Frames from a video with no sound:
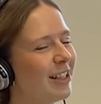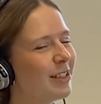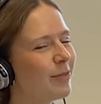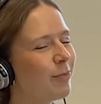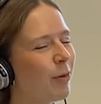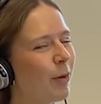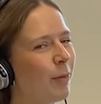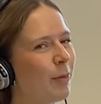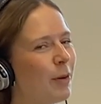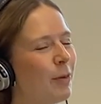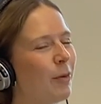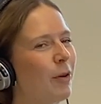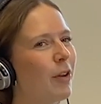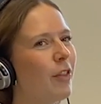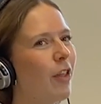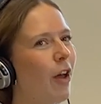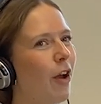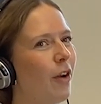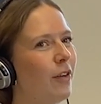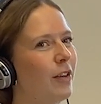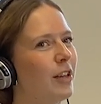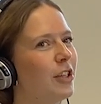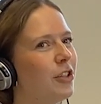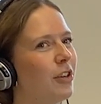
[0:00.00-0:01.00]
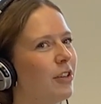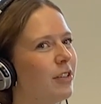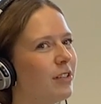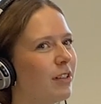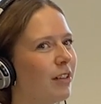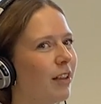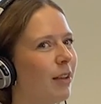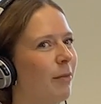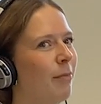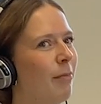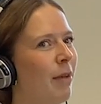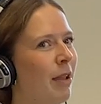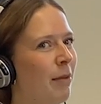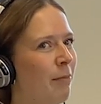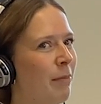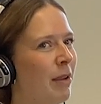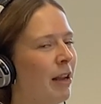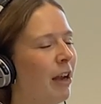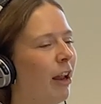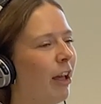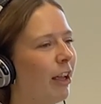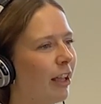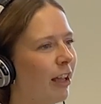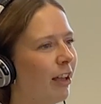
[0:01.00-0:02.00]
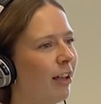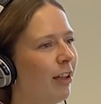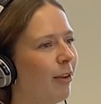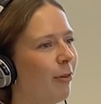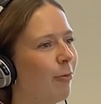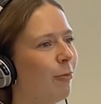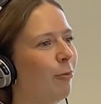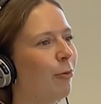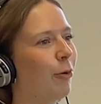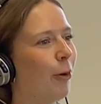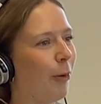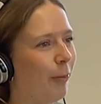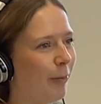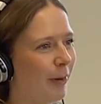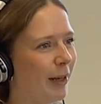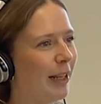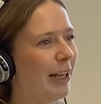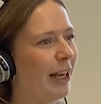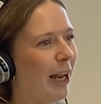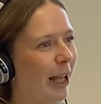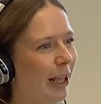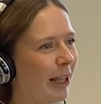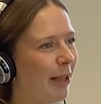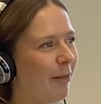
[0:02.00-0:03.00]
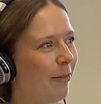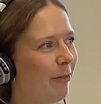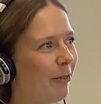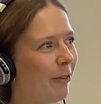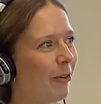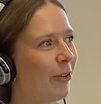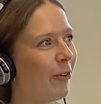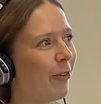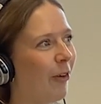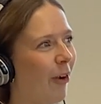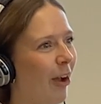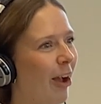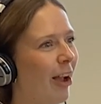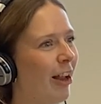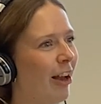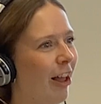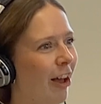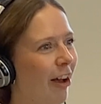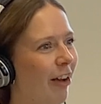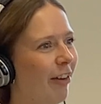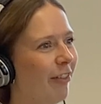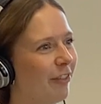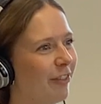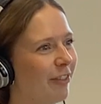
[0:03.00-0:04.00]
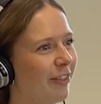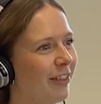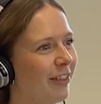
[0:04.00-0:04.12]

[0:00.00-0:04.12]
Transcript: It's probably one of the only shows that can make me like properly like cry, laugh.